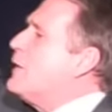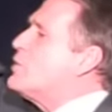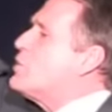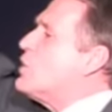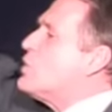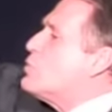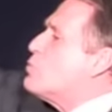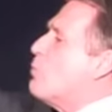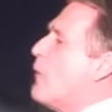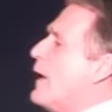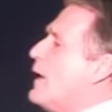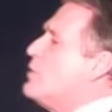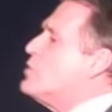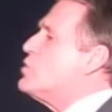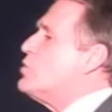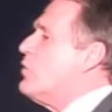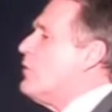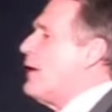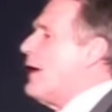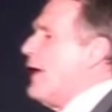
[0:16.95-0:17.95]
just
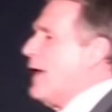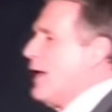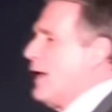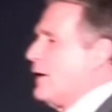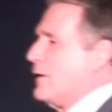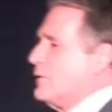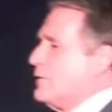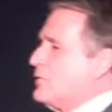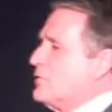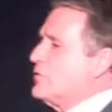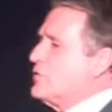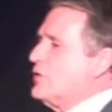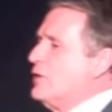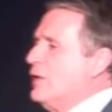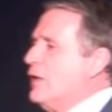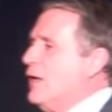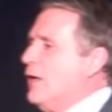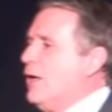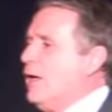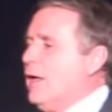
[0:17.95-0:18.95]
raised your hands,
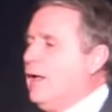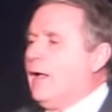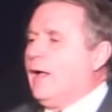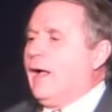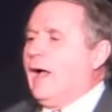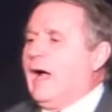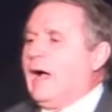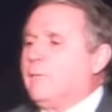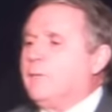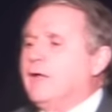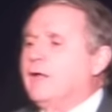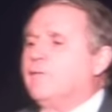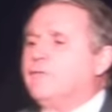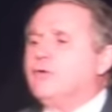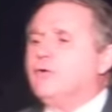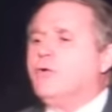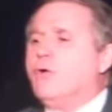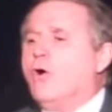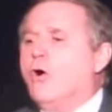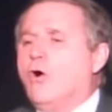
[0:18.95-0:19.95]
how many of
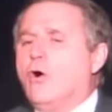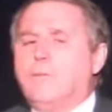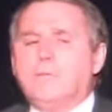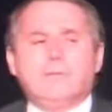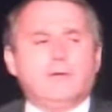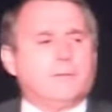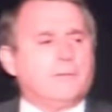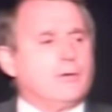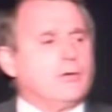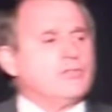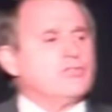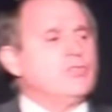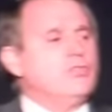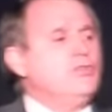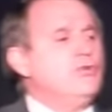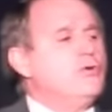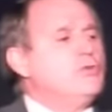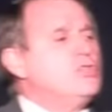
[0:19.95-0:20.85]
you hope the person you